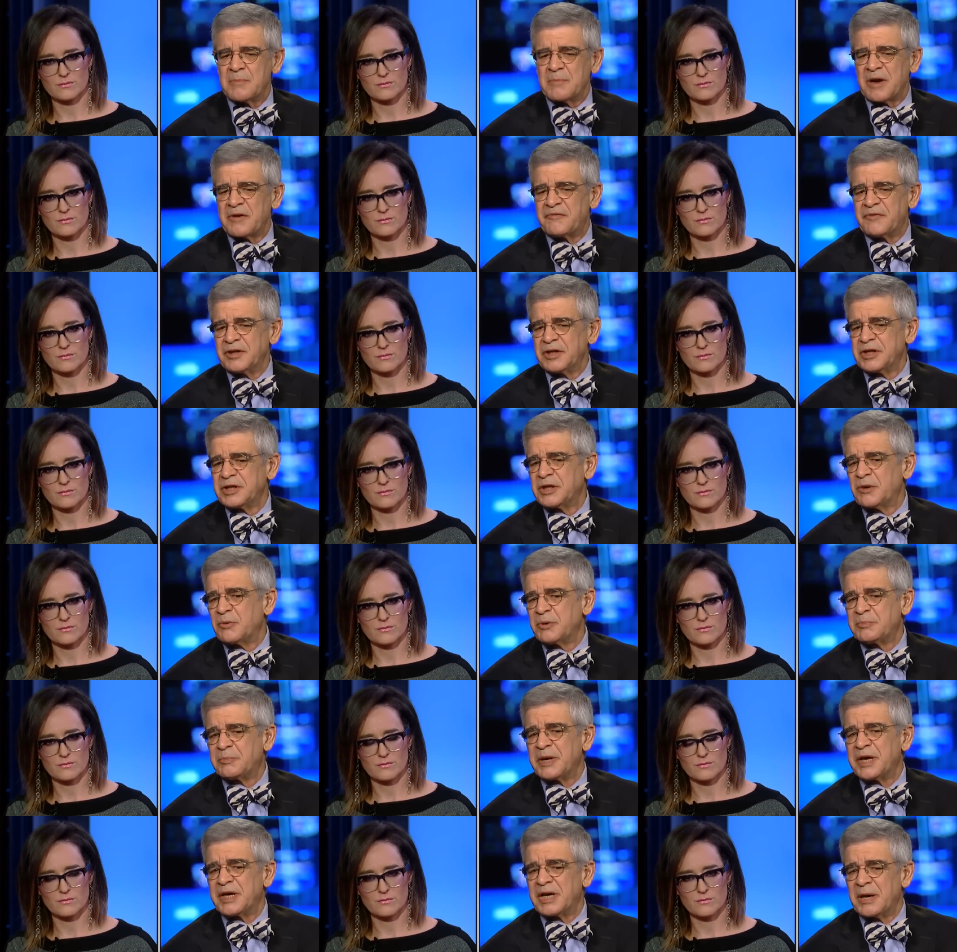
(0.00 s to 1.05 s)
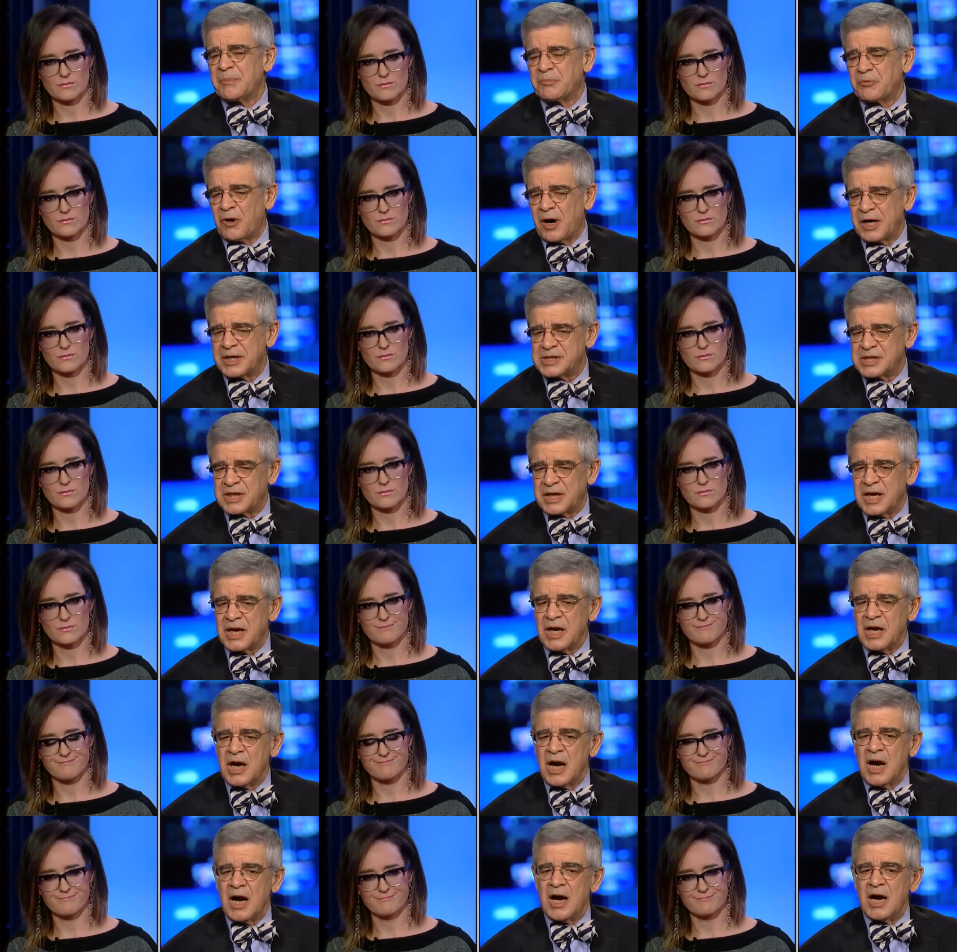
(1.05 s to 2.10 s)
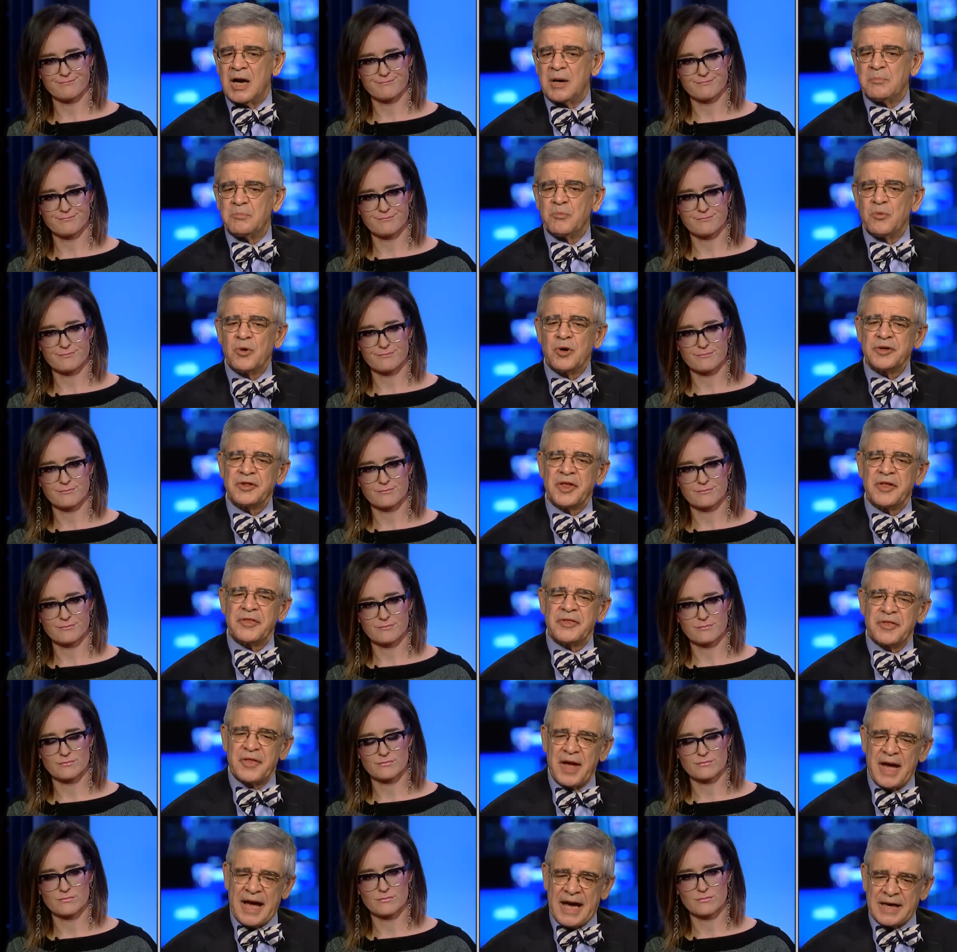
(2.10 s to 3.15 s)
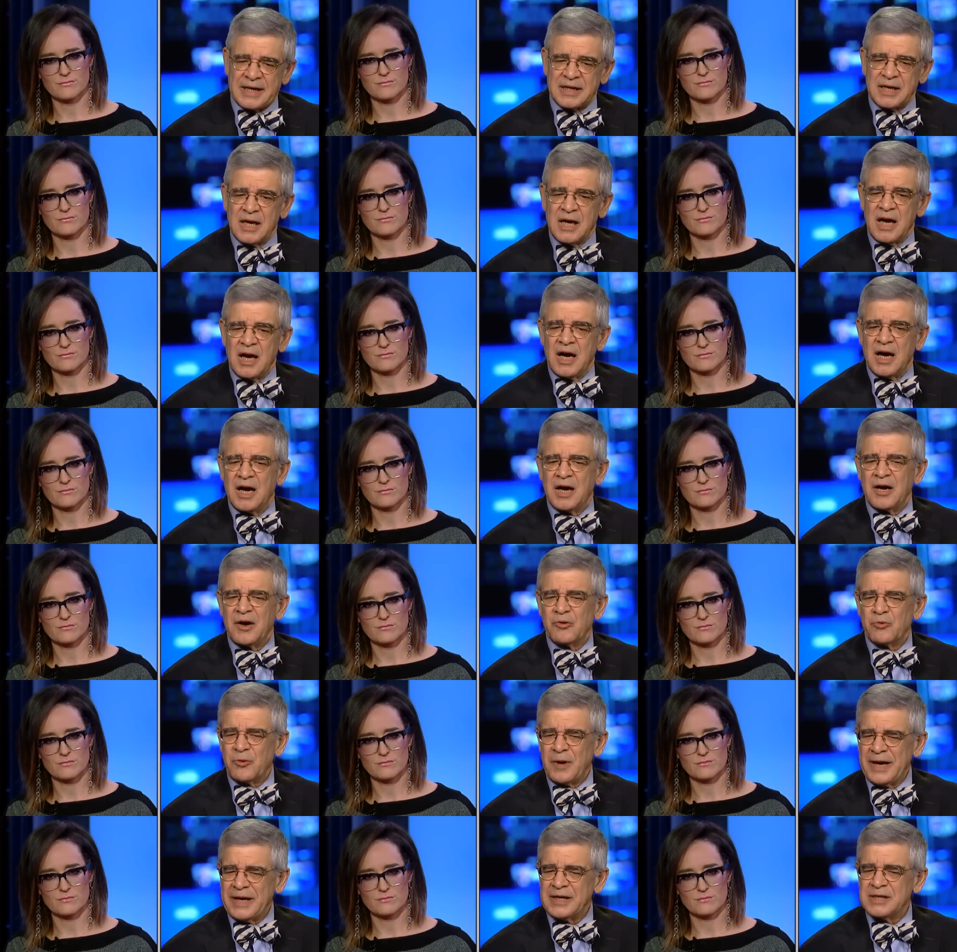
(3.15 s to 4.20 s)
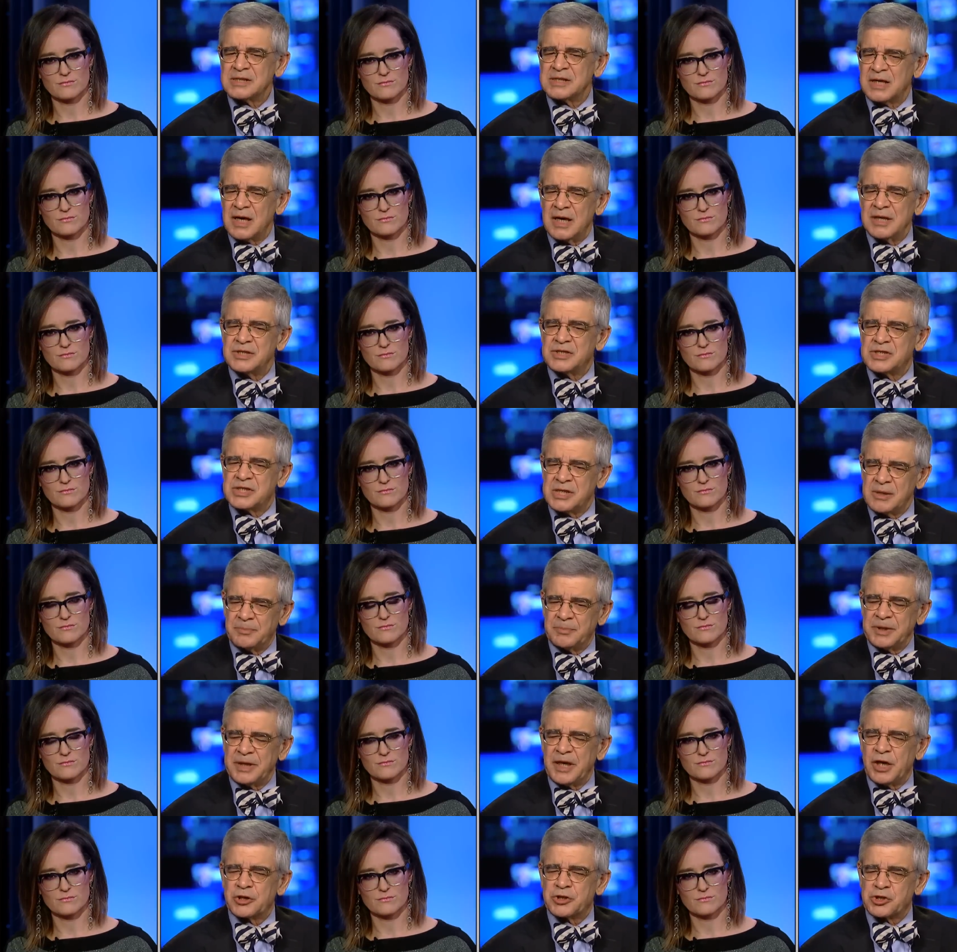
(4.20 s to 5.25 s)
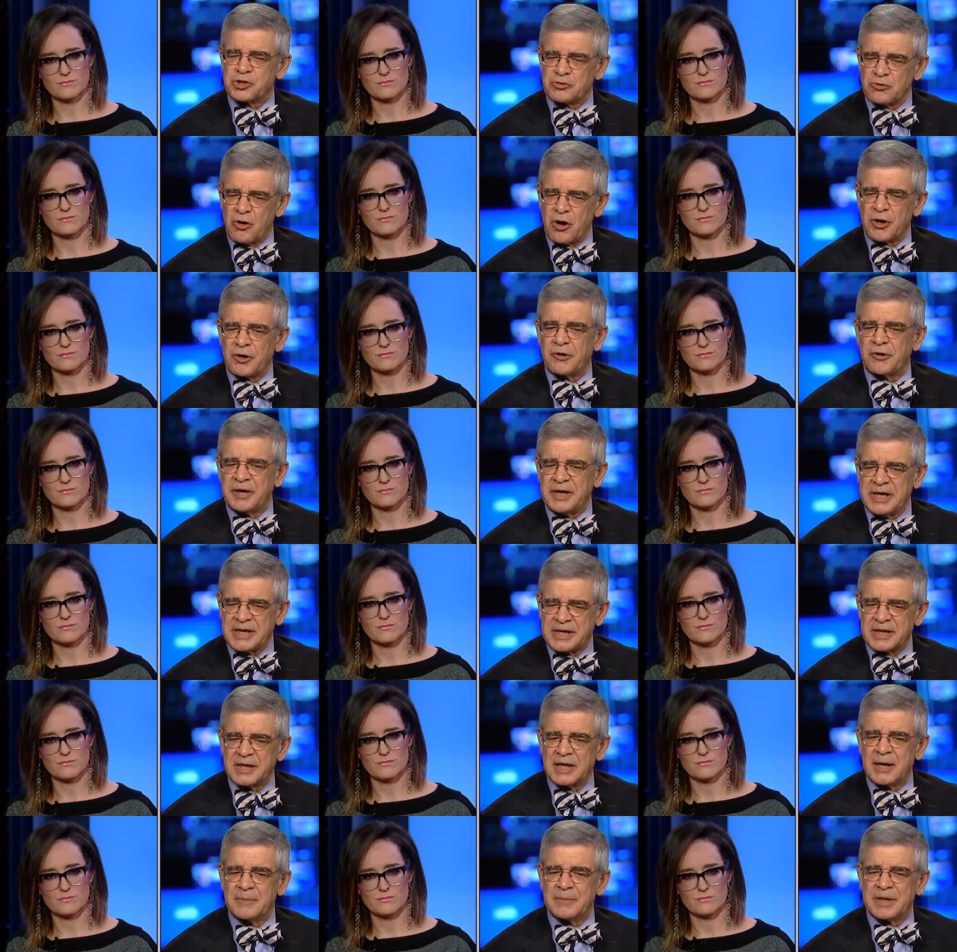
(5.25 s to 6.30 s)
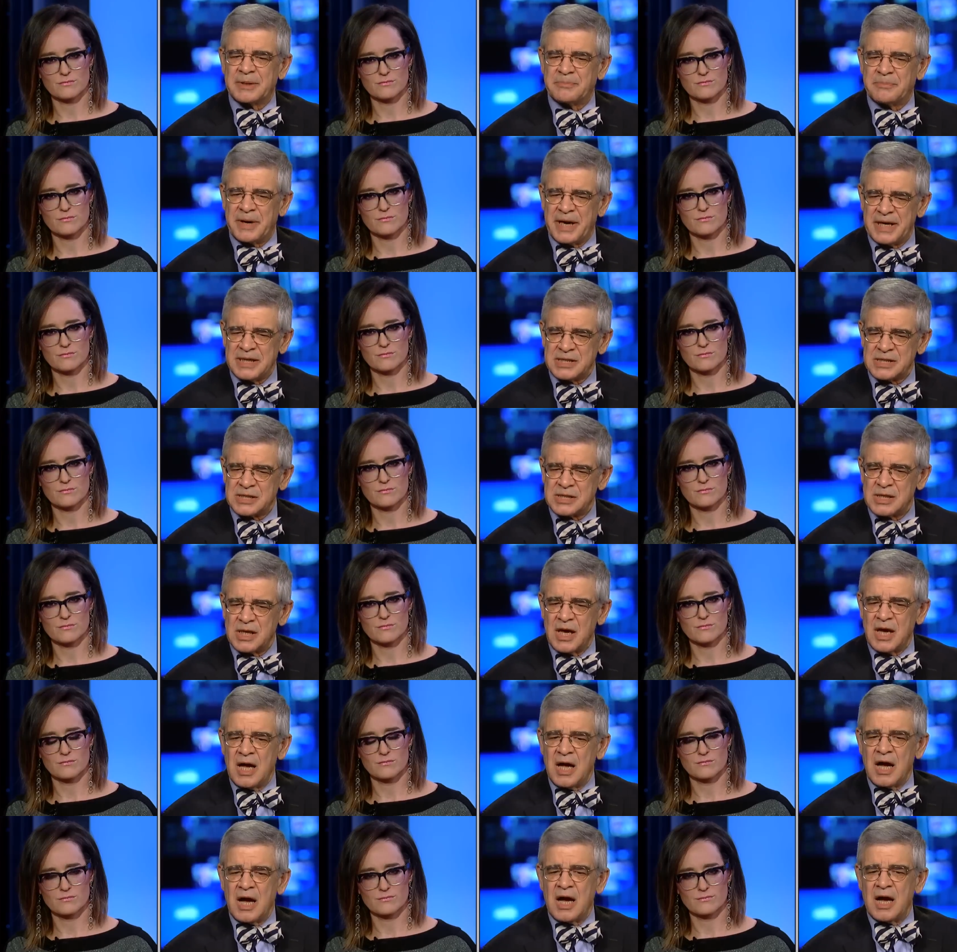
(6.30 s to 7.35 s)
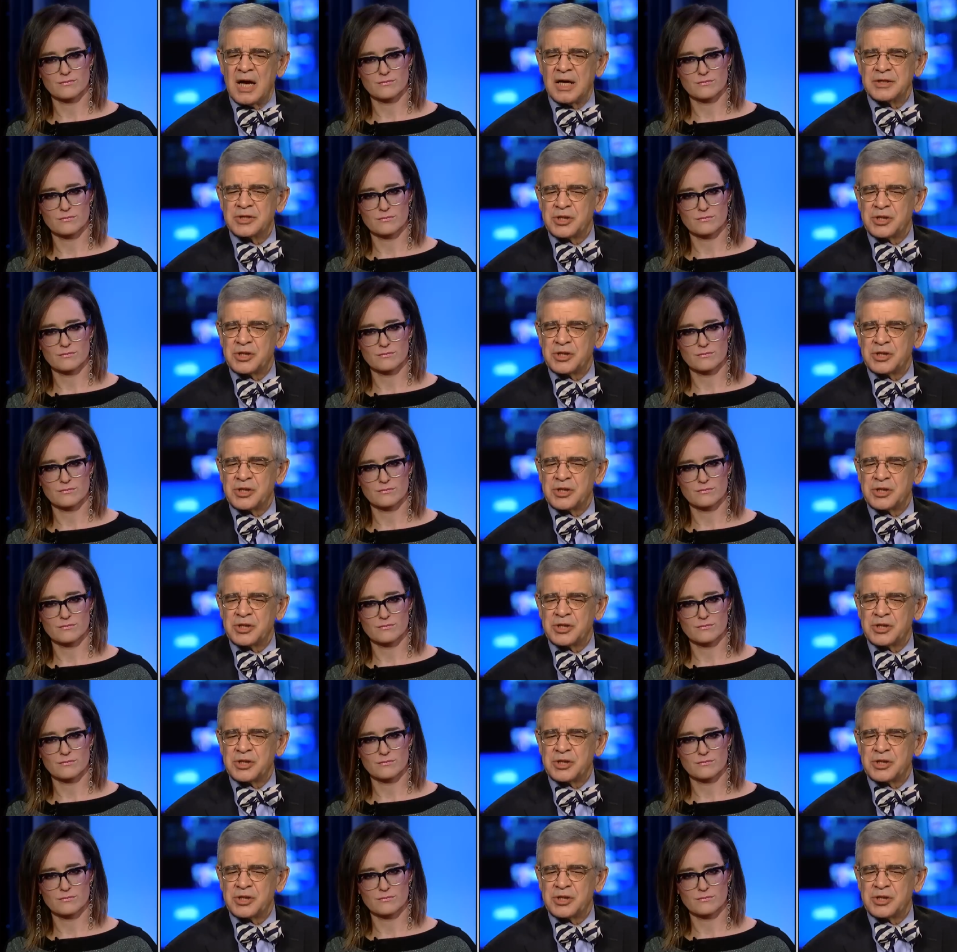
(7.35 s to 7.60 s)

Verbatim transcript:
Speaker 1: My feeling there would be an uprising. Mm -hmm. uh, more than that, uh, Iran has got simply a stronger economic base. Uh,